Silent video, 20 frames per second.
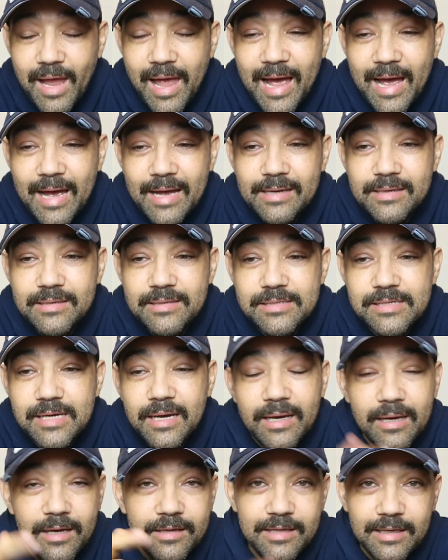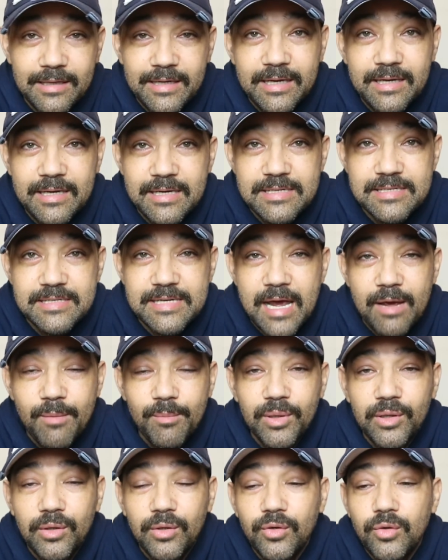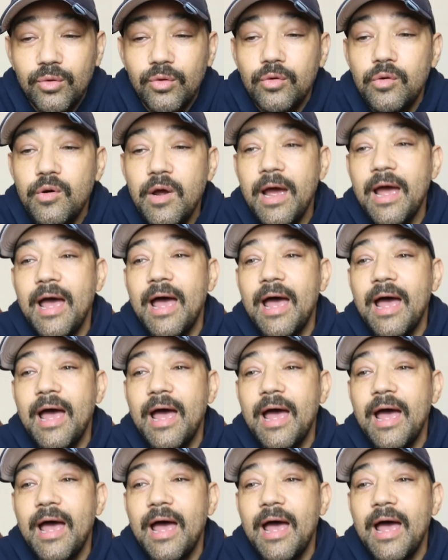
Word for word: and uh, the link is down below.